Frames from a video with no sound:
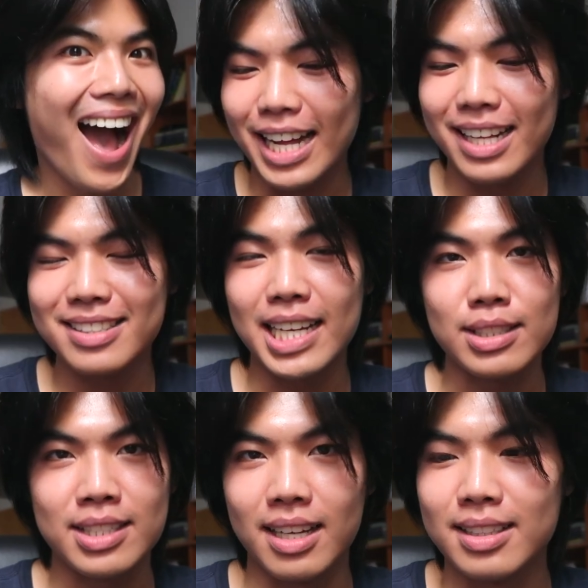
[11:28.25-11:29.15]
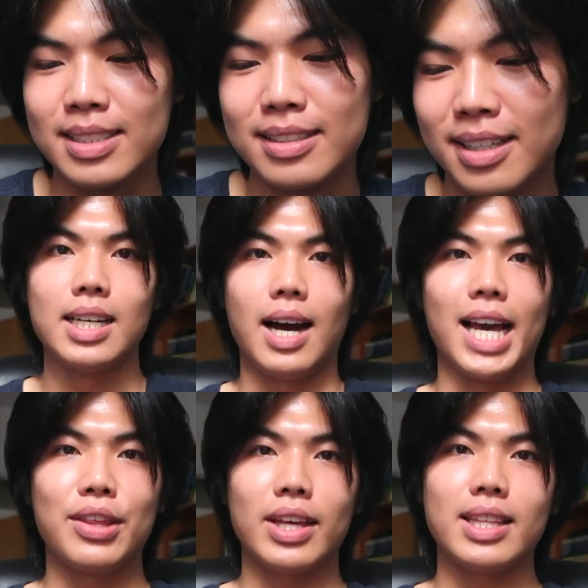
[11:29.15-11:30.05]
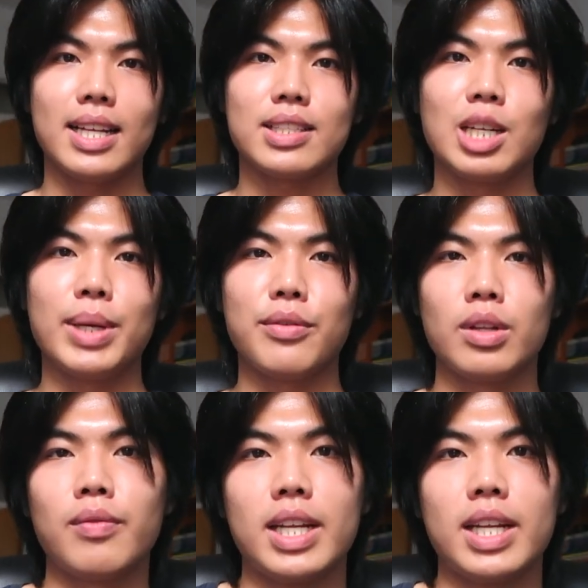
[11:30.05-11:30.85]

I guess that's a talent. I think that's gonna be it for the